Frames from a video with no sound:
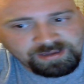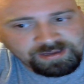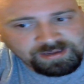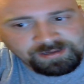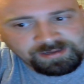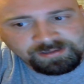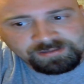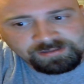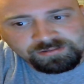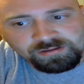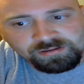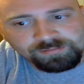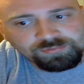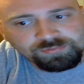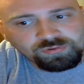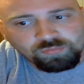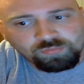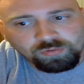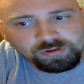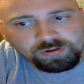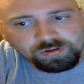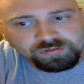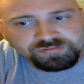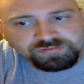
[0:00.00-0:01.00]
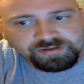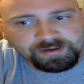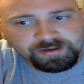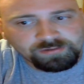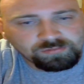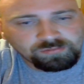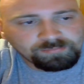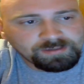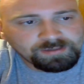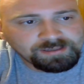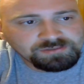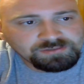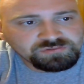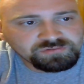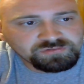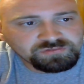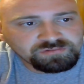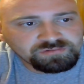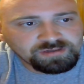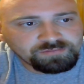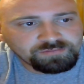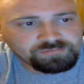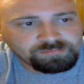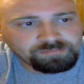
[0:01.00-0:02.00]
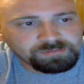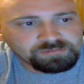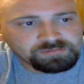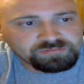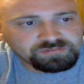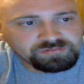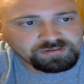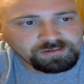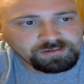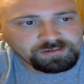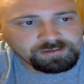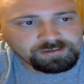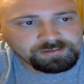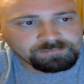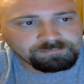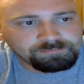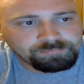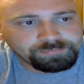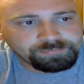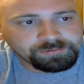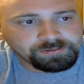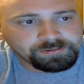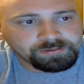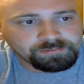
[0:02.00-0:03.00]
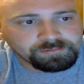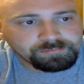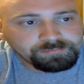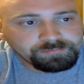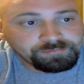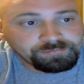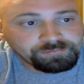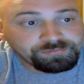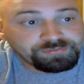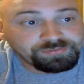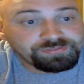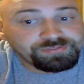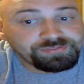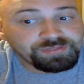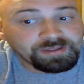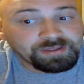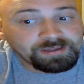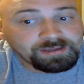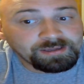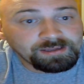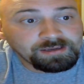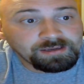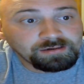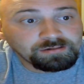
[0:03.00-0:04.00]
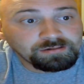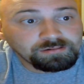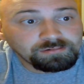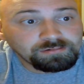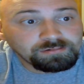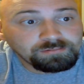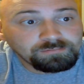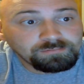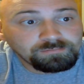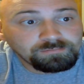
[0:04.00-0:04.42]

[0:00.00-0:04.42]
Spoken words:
AEW World Title match is left to be seen, but that